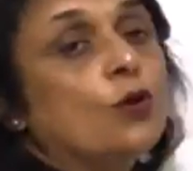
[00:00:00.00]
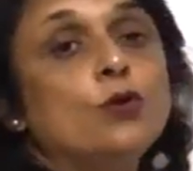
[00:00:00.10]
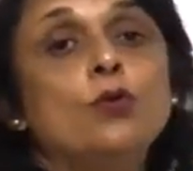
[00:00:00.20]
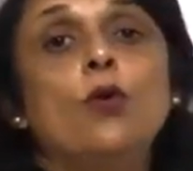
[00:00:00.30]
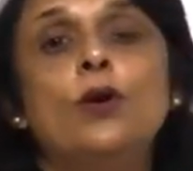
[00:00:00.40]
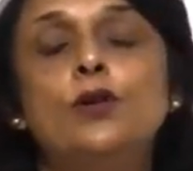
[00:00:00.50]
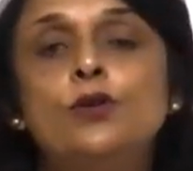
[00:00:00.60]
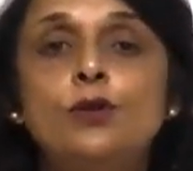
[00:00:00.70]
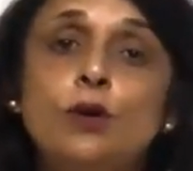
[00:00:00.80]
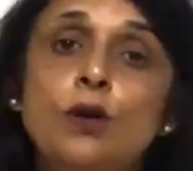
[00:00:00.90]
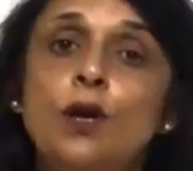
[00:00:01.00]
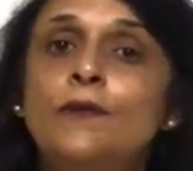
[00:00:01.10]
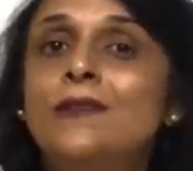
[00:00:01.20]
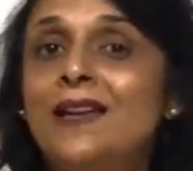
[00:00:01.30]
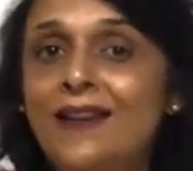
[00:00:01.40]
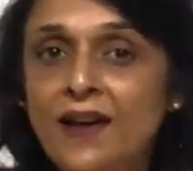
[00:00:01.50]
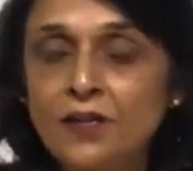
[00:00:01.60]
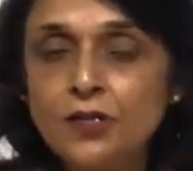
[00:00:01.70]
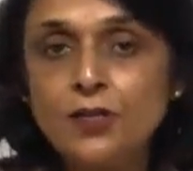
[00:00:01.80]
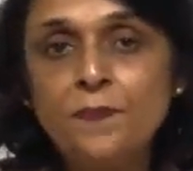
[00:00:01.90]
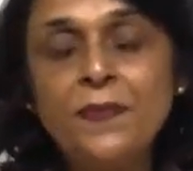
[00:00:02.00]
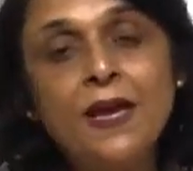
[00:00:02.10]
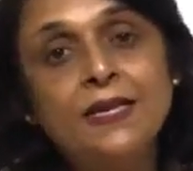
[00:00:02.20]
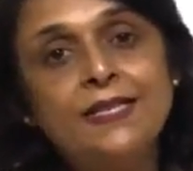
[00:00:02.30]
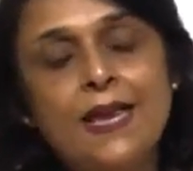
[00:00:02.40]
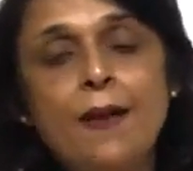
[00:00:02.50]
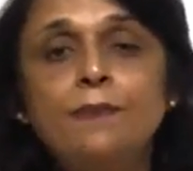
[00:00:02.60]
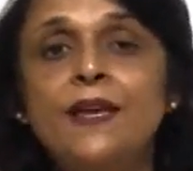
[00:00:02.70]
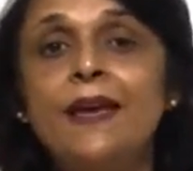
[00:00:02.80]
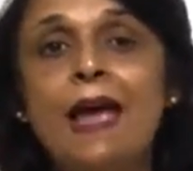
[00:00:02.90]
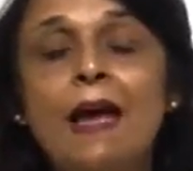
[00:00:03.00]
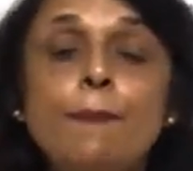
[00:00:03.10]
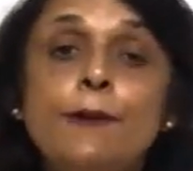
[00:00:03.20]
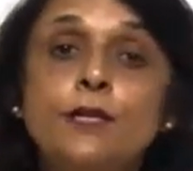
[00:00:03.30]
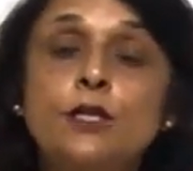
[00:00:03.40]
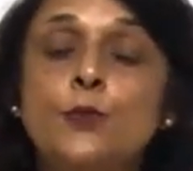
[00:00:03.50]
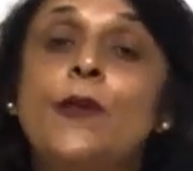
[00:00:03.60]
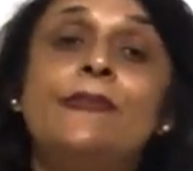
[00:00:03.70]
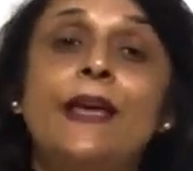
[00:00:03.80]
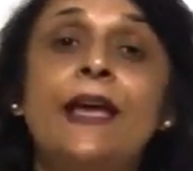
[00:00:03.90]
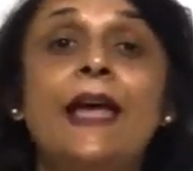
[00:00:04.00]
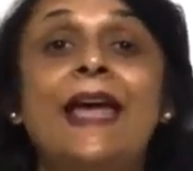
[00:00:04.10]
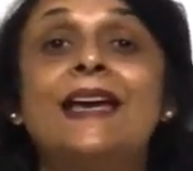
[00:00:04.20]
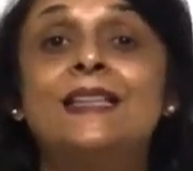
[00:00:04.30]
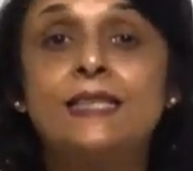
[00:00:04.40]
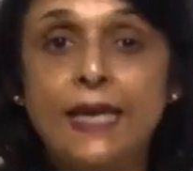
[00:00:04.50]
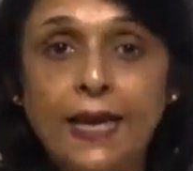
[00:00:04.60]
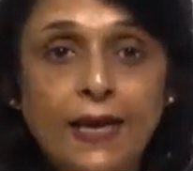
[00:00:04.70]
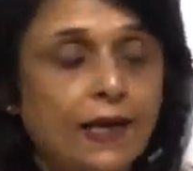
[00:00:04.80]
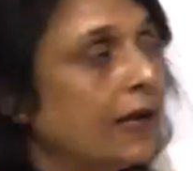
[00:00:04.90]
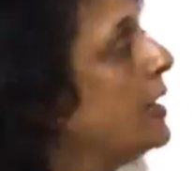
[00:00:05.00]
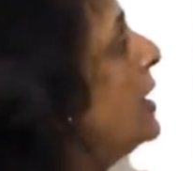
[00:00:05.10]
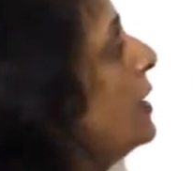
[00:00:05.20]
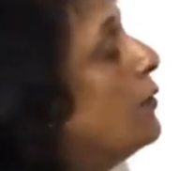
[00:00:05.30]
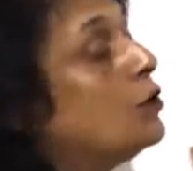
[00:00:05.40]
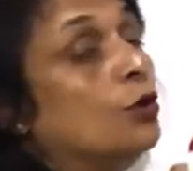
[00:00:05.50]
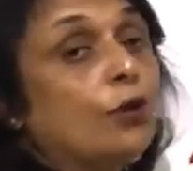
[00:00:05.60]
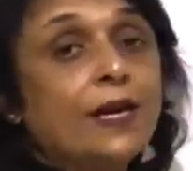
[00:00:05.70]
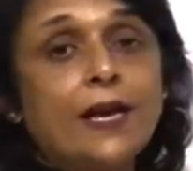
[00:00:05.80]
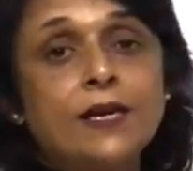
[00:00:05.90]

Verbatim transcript: going to go into the lungs. Same thing happens when they exhale. During